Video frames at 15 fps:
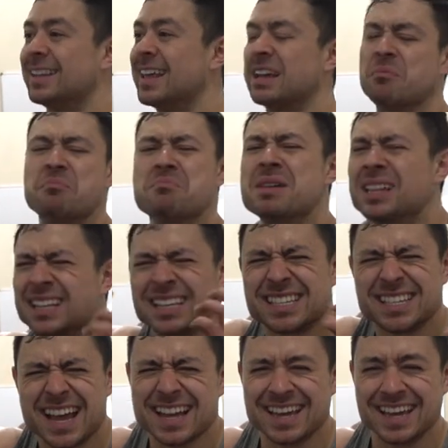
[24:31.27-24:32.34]
like
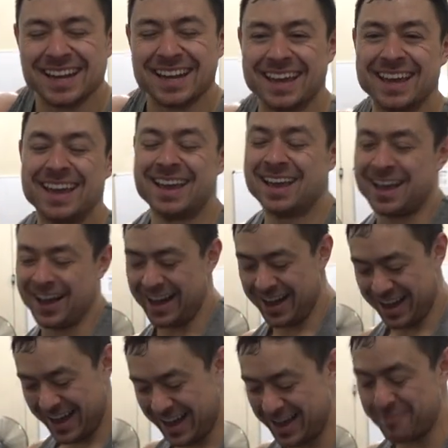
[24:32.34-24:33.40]
millisecond
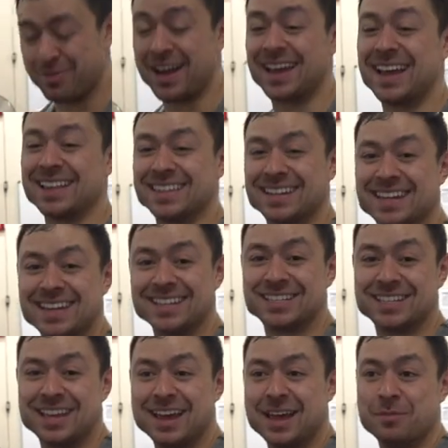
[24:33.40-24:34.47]
uh, breaking up the
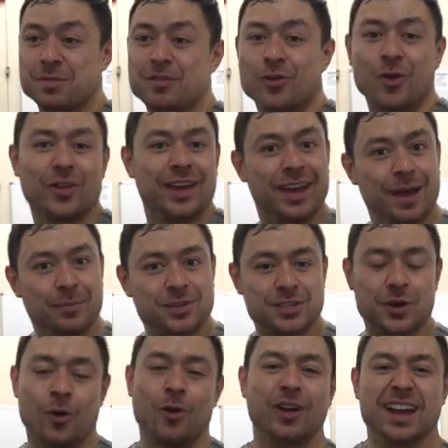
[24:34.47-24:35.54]
knees before the hips,
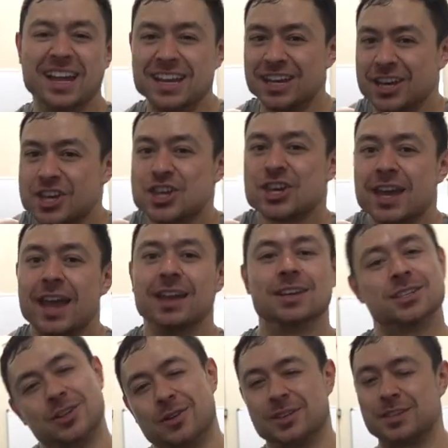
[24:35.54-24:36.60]
or
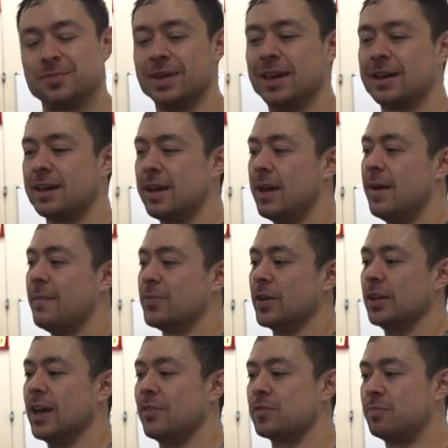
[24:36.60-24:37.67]
initiating, so to speak,
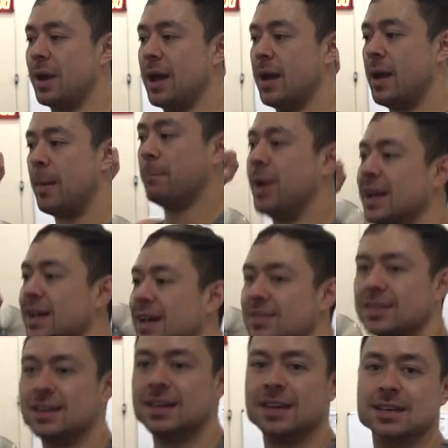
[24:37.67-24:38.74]
the lift by breaking
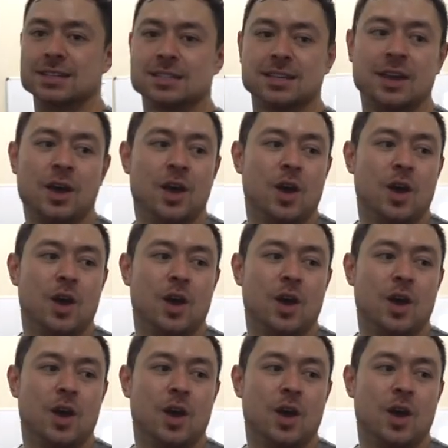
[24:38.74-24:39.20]
up the knees,